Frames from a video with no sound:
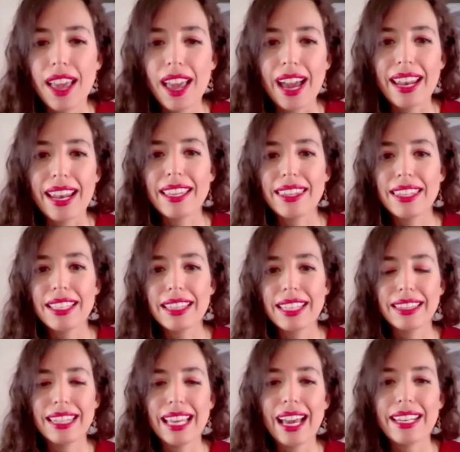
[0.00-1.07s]
And I think
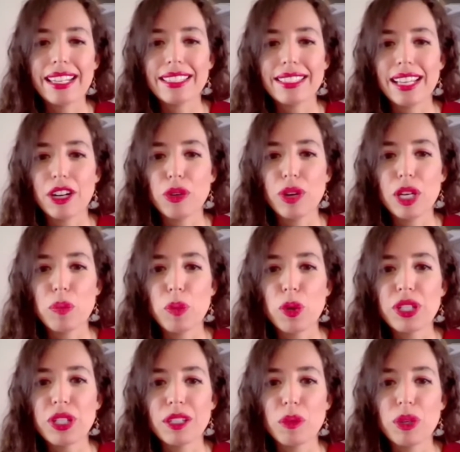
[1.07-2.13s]
that that is a great
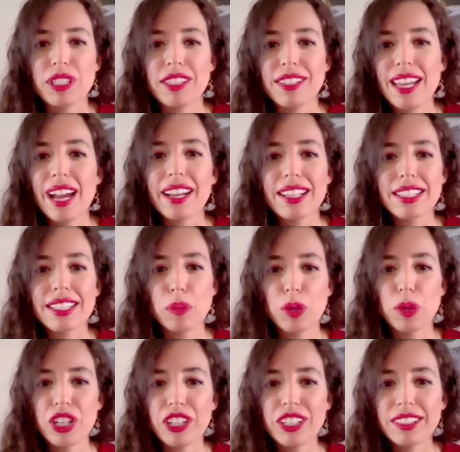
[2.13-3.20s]
point in which young
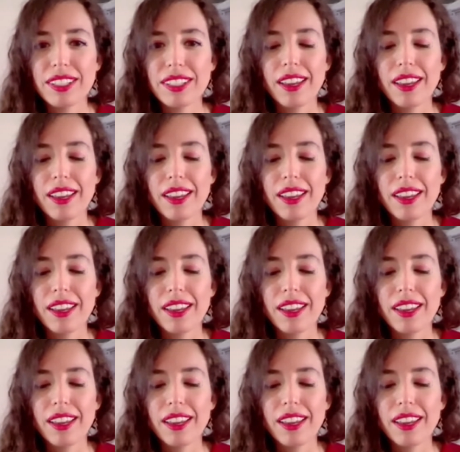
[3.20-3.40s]
entrepreneurs,